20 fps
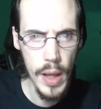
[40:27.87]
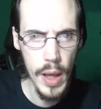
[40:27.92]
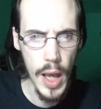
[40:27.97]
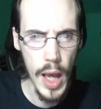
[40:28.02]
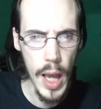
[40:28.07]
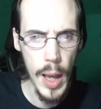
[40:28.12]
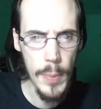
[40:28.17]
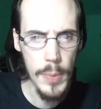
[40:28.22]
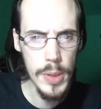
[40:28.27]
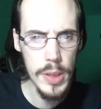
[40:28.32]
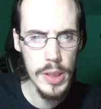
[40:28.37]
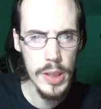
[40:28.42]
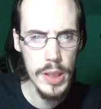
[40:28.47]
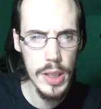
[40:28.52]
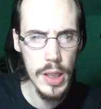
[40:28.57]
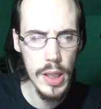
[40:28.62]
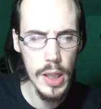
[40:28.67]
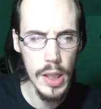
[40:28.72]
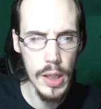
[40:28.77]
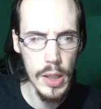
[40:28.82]
I happen to see
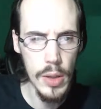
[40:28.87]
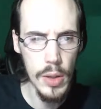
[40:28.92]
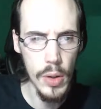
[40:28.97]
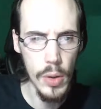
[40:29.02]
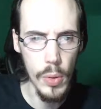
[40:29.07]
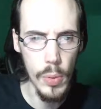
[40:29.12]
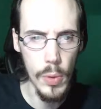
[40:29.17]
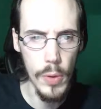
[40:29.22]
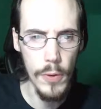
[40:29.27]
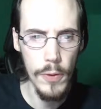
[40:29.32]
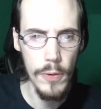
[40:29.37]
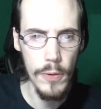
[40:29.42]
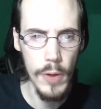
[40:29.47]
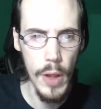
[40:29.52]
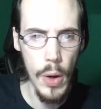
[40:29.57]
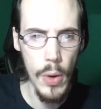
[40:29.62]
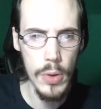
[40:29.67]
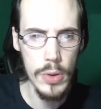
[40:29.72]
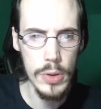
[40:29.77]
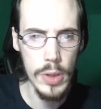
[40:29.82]
a hill where
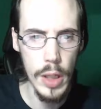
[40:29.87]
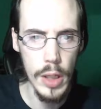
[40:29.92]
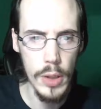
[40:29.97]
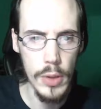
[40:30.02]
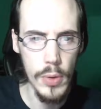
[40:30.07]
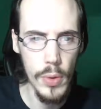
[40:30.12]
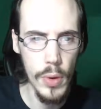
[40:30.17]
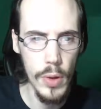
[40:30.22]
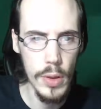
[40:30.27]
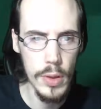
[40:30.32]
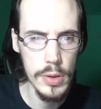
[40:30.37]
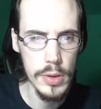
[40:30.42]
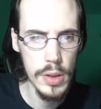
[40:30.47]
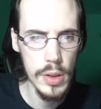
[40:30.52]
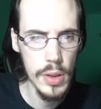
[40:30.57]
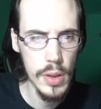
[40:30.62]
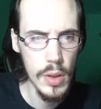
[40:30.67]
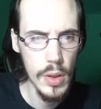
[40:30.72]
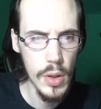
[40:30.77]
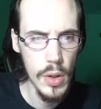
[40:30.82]
flowers like yours,
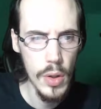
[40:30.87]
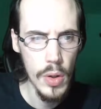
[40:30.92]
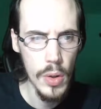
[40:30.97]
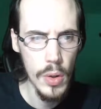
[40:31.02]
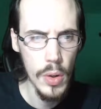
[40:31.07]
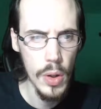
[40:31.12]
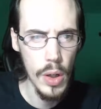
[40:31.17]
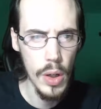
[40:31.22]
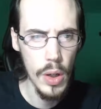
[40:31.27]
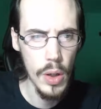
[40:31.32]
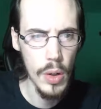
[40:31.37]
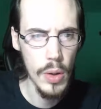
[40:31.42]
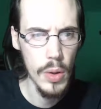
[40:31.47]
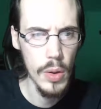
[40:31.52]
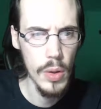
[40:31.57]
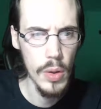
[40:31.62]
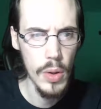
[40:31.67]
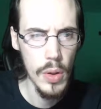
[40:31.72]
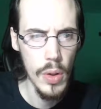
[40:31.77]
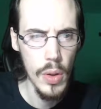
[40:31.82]
where
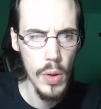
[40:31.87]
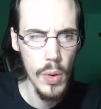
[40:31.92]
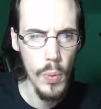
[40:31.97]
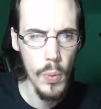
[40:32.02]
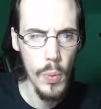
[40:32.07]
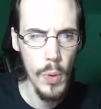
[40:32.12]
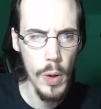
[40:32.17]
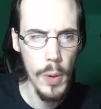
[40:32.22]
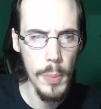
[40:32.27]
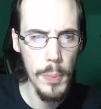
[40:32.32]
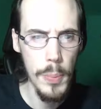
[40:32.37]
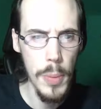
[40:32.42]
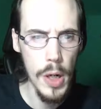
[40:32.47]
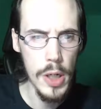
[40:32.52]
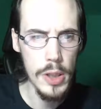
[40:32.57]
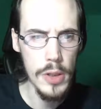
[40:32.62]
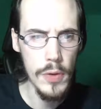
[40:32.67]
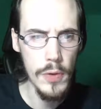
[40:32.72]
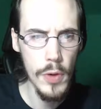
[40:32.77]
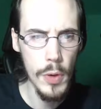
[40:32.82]
a
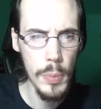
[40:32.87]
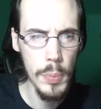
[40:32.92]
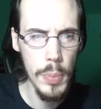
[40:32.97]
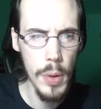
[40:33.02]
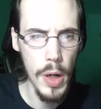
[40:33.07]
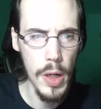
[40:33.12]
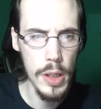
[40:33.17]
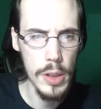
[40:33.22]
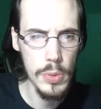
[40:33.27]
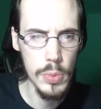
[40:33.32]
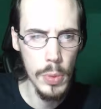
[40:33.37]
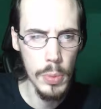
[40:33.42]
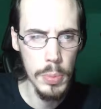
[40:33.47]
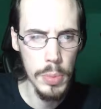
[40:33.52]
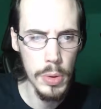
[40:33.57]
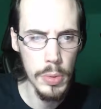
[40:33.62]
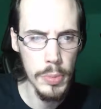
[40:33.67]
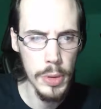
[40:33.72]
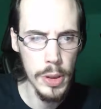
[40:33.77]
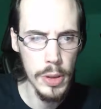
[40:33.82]
bunch of your buddies were
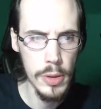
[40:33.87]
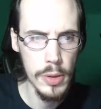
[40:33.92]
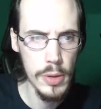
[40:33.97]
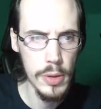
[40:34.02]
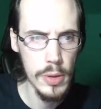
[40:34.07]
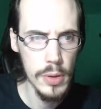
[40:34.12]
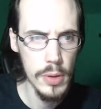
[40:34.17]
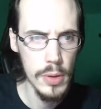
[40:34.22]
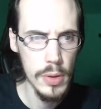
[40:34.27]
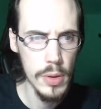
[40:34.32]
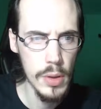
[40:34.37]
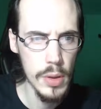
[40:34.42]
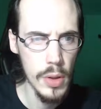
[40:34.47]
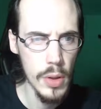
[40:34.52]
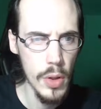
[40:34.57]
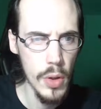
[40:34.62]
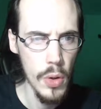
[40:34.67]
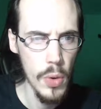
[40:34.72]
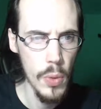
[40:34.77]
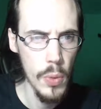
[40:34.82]
blooming.
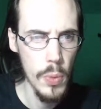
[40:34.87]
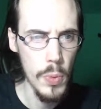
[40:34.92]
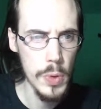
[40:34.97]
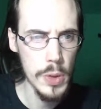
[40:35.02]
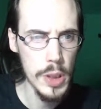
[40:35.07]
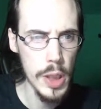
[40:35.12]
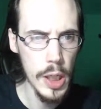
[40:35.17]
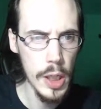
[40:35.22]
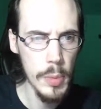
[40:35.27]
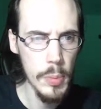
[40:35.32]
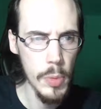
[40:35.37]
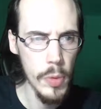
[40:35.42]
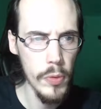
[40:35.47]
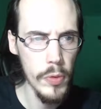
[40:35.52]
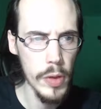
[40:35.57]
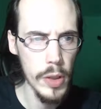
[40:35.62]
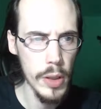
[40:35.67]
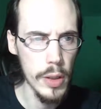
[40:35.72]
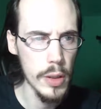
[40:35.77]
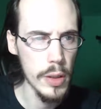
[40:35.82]
Once I can move
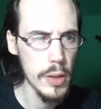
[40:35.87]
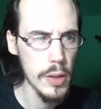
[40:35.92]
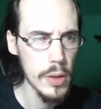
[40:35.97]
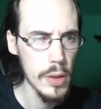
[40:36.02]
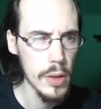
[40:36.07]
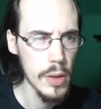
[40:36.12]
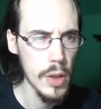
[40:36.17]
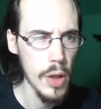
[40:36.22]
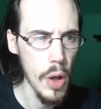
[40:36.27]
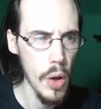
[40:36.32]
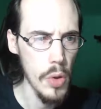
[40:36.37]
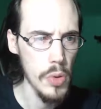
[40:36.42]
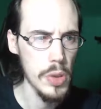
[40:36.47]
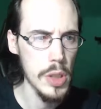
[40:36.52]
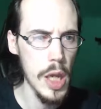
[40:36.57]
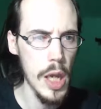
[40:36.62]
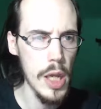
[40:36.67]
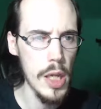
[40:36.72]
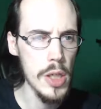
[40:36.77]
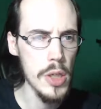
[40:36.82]
again, I'll
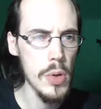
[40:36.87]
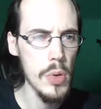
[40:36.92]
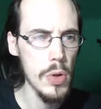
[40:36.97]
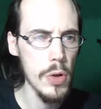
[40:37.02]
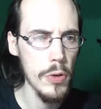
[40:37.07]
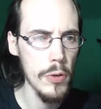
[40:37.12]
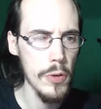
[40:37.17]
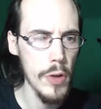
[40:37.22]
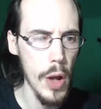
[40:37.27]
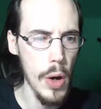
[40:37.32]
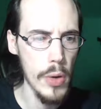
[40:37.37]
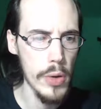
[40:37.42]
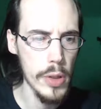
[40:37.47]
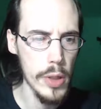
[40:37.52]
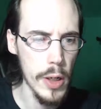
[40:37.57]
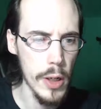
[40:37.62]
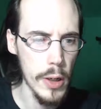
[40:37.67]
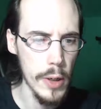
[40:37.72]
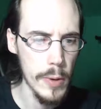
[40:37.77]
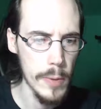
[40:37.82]
take you and your flower
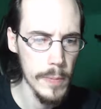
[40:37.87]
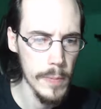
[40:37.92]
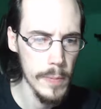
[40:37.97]
there.